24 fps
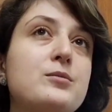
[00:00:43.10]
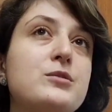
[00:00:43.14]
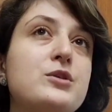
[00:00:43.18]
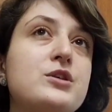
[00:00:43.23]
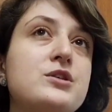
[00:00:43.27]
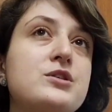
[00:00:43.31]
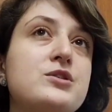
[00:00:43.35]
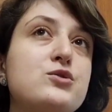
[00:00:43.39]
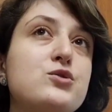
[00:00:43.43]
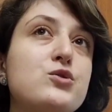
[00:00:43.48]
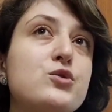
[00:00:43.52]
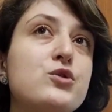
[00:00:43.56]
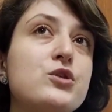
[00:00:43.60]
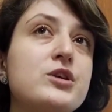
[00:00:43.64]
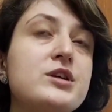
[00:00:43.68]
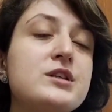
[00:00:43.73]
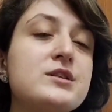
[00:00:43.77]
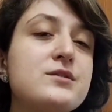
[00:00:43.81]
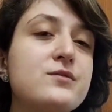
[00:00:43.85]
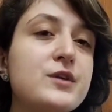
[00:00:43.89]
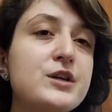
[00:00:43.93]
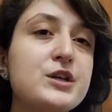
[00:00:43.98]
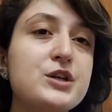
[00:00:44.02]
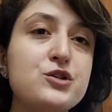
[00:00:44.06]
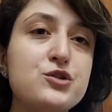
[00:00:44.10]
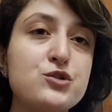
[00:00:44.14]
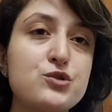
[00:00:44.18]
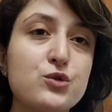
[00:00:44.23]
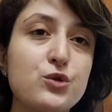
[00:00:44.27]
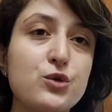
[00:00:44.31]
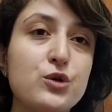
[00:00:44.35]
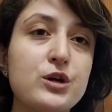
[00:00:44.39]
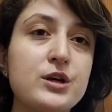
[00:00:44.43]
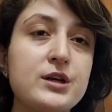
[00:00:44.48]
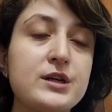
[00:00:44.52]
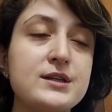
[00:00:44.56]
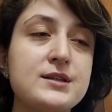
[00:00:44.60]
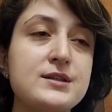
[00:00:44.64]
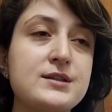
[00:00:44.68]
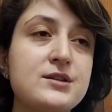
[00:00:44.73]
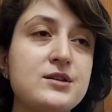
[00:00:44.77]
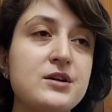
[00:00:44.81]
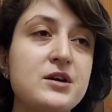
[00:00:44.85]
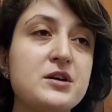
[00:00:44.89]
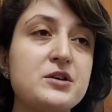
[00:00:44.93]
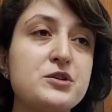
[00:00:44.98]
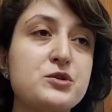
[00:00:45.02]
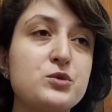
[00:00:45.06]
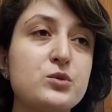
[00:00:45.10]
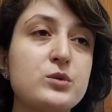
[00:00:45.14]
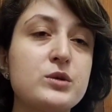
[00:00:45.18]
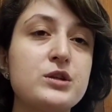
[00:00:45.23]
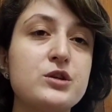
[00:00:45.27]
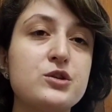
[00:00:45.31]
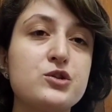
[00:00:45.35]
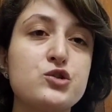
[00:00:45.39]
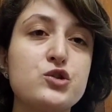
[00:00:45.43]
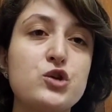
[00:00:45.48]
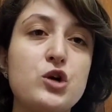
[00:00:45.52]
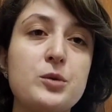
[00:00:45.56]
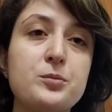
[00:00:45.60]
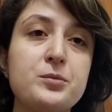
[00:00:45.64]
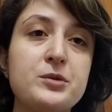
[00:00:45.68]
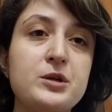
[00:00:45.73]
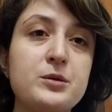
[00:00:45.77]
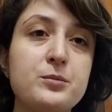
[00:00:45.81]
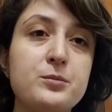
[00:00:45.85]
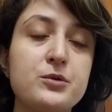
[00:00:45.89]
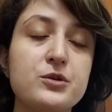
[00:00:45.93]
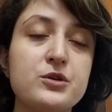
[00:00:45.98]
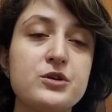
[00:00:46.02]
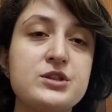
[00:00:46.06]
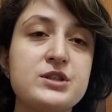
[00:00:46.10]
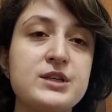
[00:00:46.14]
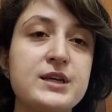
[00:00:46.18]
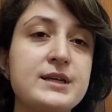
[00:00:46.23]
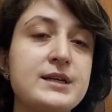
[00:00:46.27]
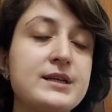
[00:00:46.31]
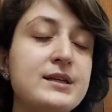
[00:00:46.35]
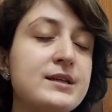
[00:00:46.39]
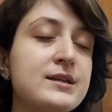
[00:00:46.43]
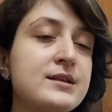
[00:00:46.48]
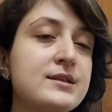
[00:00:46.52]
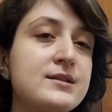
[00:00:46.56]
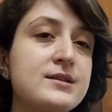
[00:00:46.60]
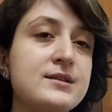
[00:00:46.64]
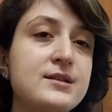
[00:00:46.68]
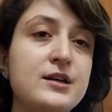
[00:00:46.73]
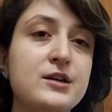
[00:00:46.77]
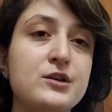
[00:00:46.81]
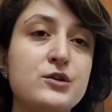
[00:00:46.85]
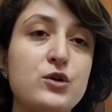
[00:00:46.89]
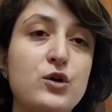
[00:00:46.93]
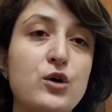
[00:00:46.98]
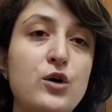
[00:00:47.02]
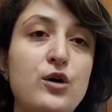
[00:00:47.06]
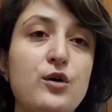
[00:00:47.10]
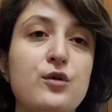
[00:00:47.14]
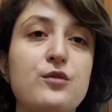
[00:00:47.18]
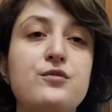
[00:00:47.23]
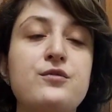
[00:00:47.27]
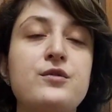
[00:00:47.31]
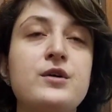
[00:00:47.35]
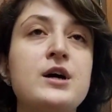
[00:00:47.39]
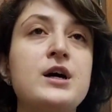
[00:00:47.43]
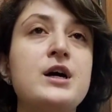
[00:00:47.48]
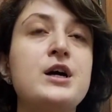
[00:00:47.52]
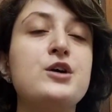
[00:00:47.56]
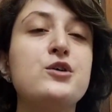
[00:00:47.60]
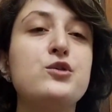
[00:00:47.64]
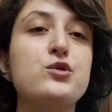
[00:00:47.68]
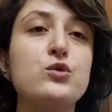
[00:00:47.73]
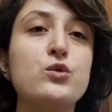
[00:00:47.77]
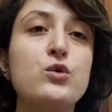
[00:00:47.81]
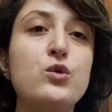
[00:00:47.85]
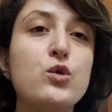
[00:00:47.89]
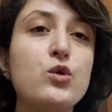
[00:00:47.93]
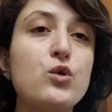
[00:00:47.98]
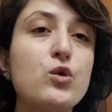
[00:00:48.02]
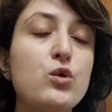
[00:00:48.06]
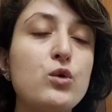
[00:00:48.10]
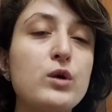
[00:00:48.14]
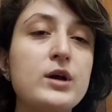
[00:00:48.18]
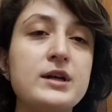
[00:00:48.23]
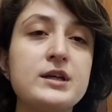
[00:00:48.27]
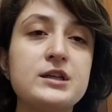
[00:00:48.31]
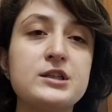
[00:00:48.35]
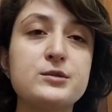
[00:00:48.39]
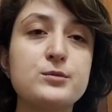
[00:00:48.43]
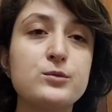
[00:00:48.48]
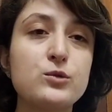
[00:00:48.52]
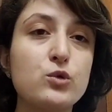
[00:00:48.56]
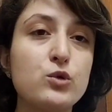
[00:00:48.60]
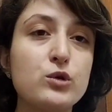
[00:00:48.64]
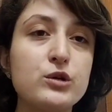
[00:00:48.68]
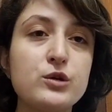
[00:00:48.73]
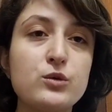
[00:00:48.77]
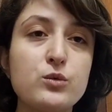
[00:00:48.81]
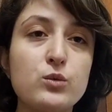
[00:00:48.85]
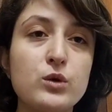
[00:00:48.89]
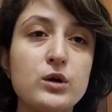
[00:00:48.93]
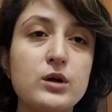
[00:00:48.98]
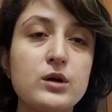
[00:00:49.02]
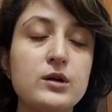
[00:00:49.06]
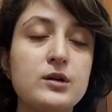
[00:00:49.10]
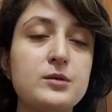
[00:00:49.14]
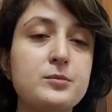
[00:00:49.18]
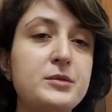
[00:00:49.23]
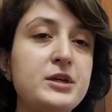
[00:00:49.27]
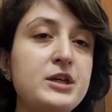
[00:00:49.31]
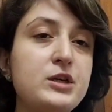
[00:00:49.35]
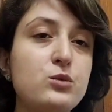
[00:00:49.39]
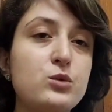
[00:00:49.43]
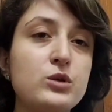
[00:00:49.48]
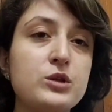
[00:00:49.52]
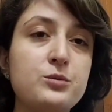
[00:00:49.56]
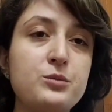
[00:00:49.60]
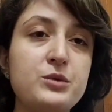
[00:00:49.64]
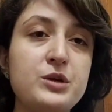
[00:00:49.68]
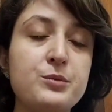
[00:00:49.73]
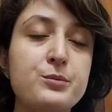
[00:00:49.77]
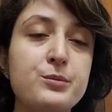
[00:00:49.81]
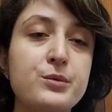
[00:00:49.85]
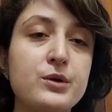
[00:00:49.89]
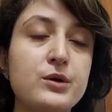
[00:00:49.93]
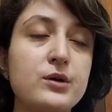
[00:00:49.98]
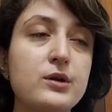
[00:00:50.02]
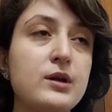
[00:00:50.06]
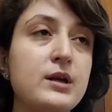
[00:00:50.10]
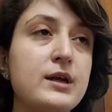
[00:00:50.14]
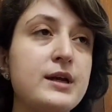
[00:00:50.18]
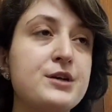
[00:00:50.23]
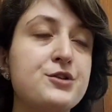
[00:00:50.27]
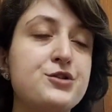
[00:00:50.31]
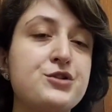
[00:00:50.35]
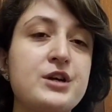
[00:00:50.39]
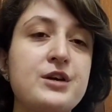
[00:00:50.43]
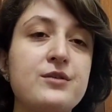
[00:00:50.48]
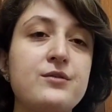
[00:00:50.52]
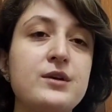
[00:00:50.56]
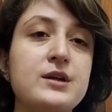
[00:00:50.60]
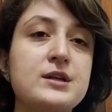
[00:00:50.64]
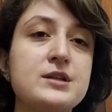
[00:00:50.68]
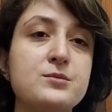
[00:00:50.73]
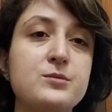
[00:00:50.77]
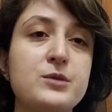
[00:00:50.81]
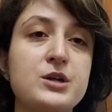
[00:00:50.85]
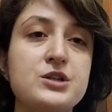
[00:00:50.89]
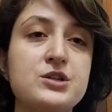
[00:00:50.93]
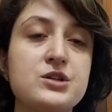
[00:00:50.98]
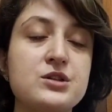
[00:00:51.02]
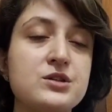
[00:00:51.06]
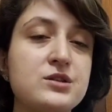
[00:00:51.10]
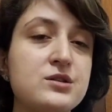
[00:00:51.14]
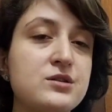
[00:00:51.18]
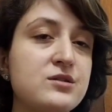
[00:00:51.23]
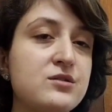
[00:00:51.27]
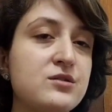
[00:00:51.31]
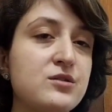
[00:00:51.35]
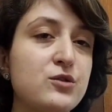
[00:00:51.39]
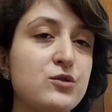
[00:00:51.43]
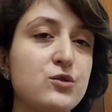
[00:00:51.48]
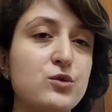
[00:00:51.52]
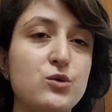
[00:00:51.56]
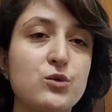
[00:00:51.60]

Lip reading: The story is very short. It starts with a shopkeeper sending his son off to go and explore the world, meet with people, and travel as much as